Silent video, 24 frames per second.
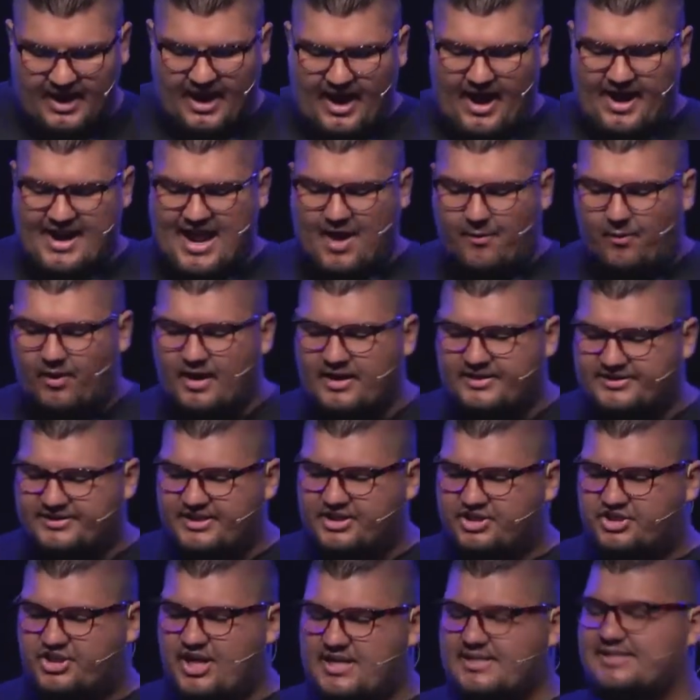And I want to
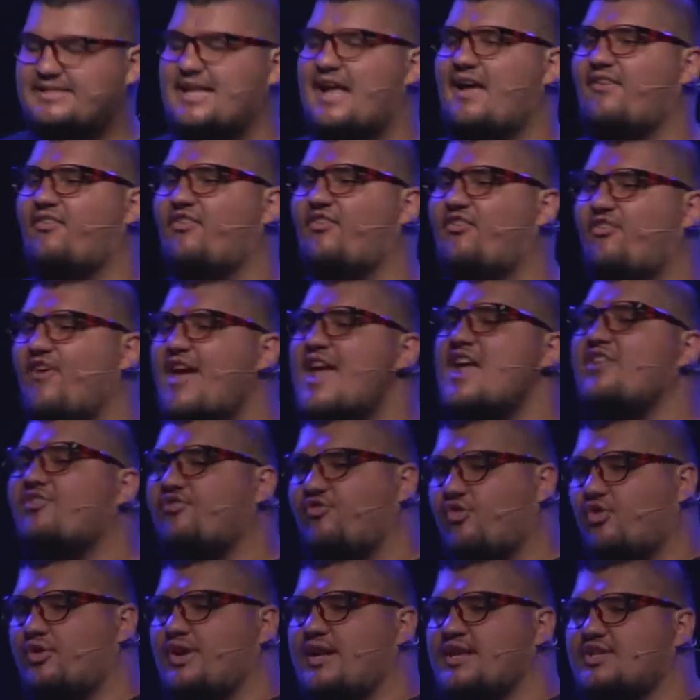suggest that
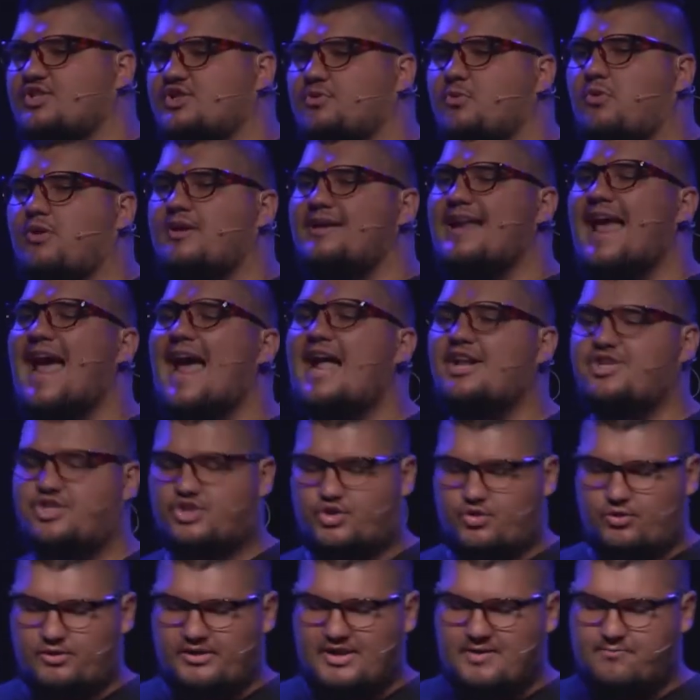faithfulness will
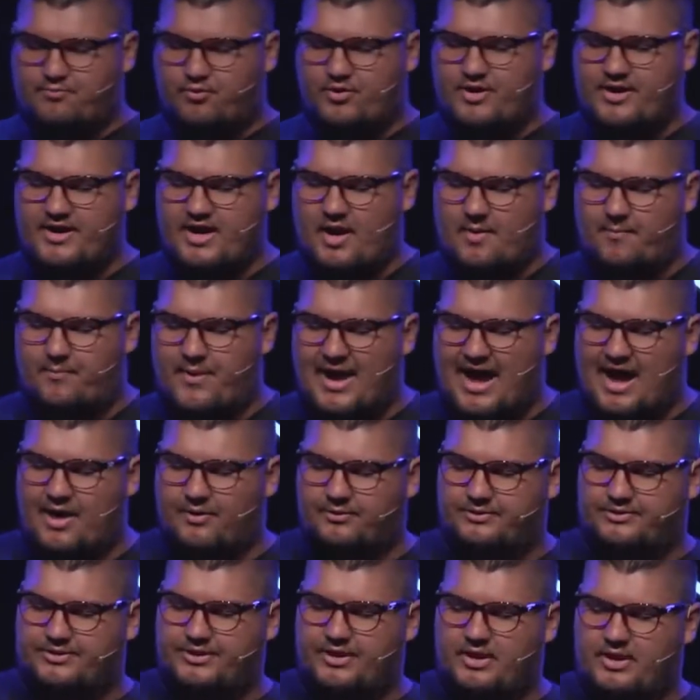naturally bring about